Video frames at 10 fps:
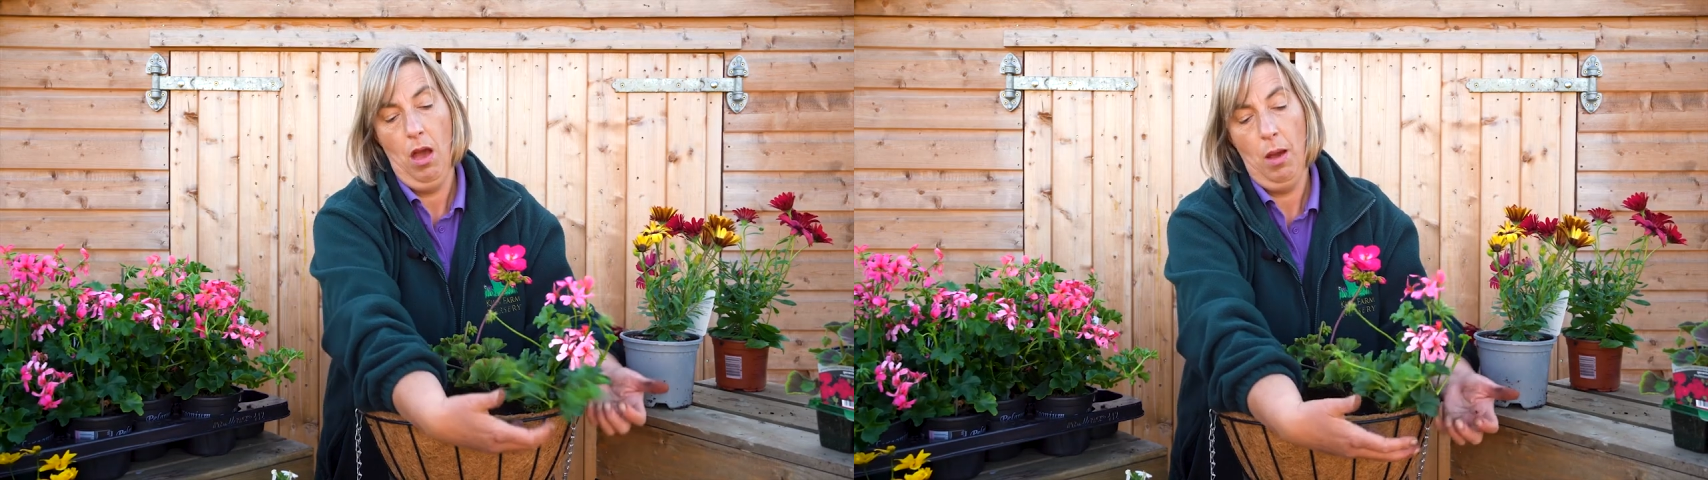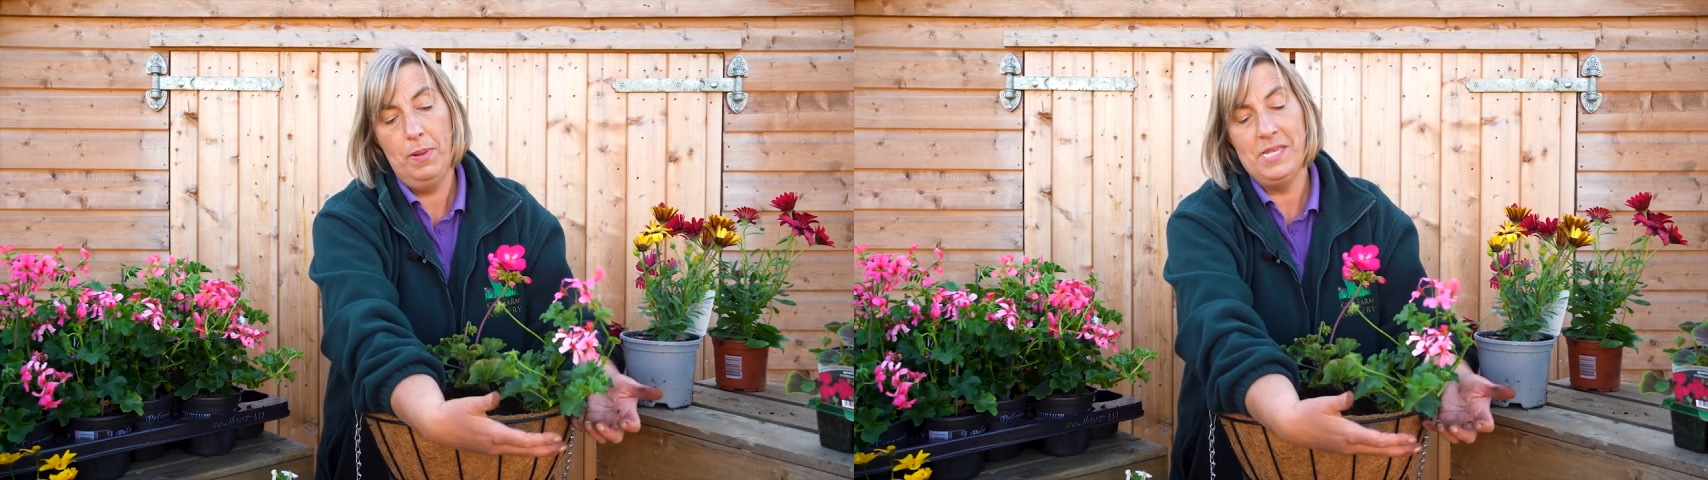
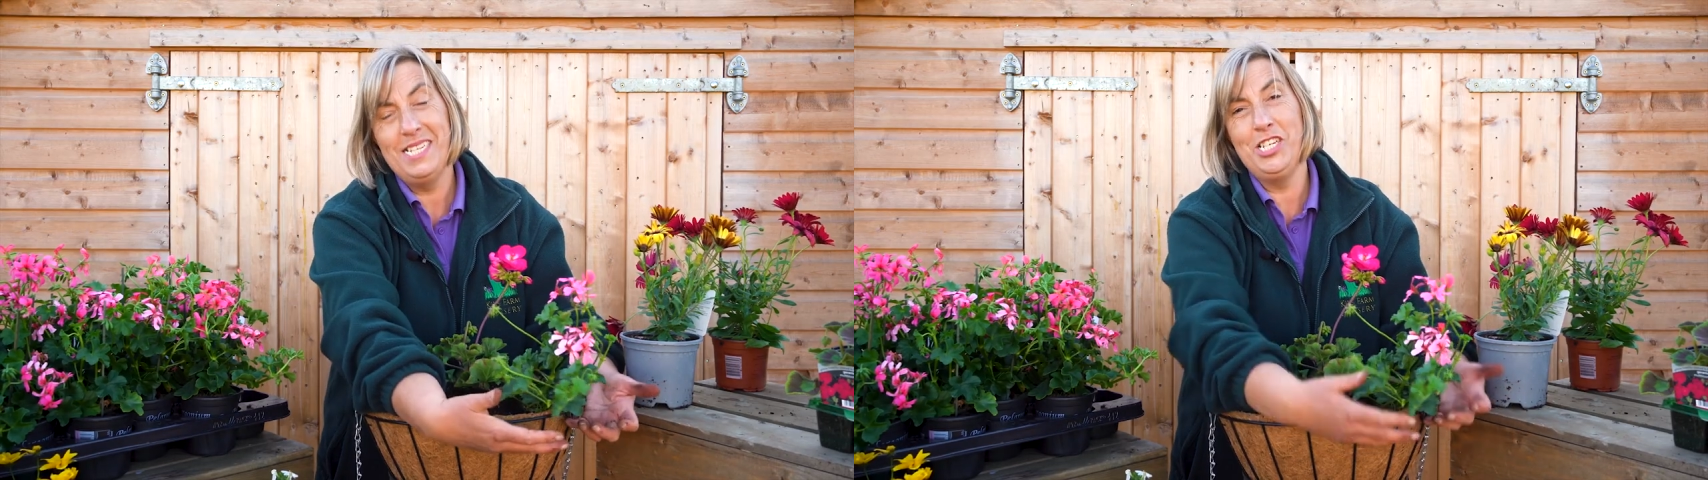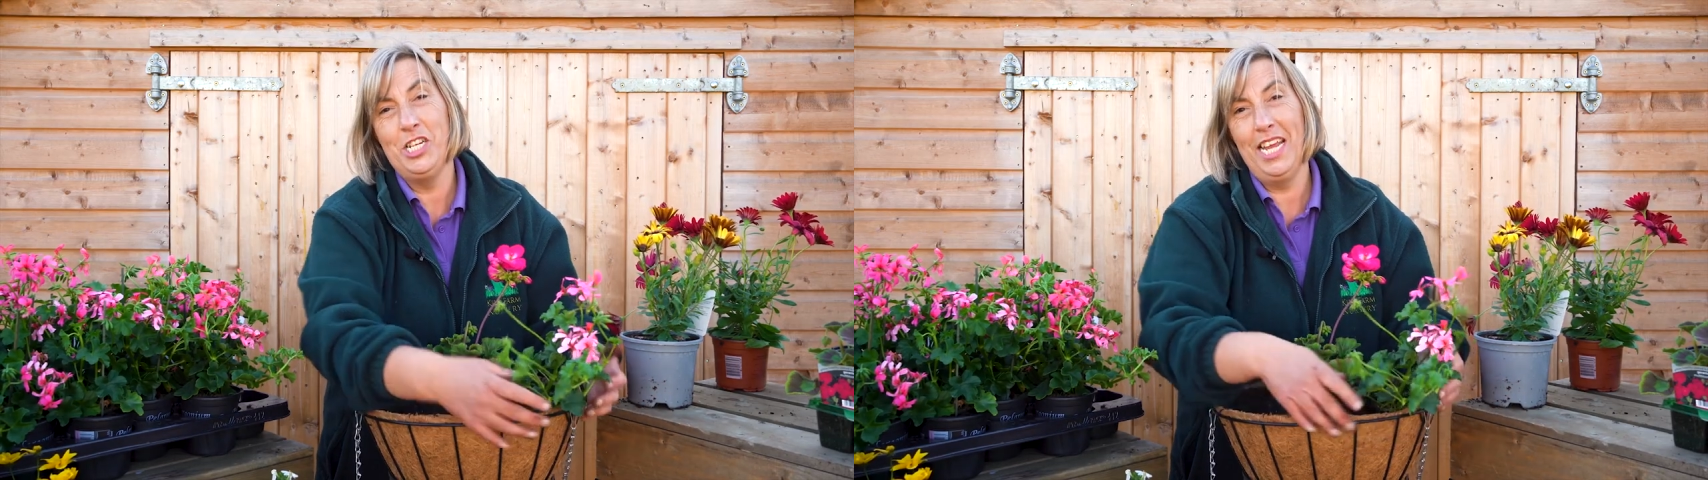I'm
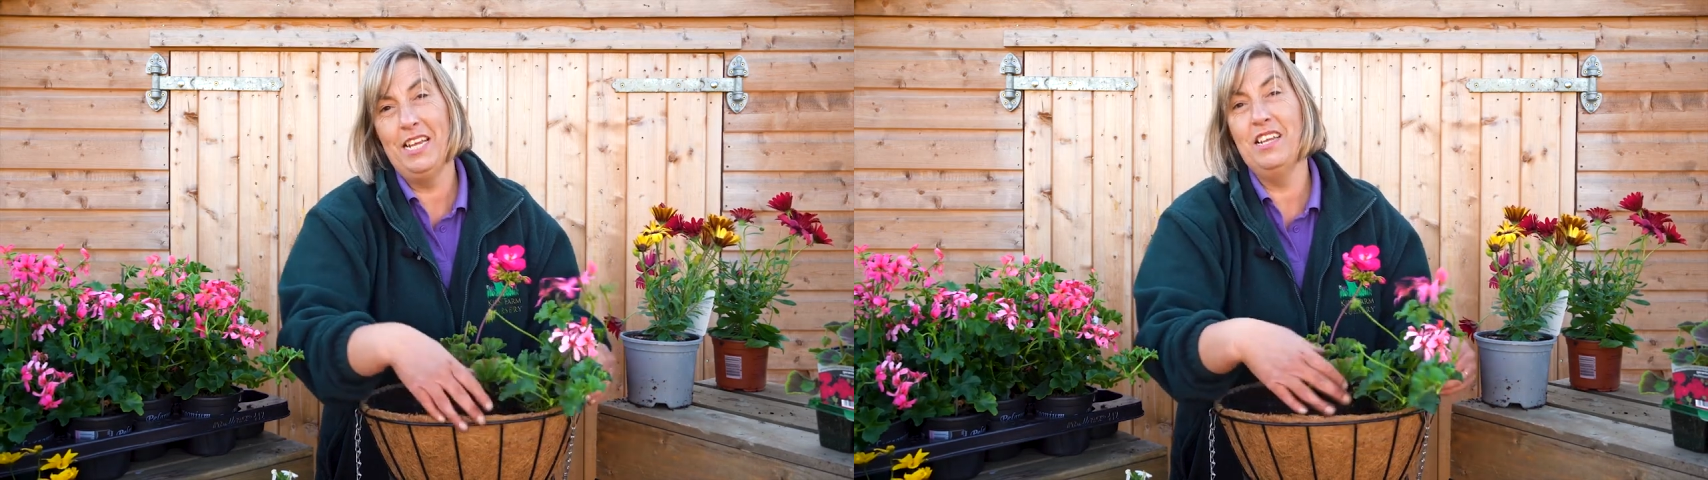positioning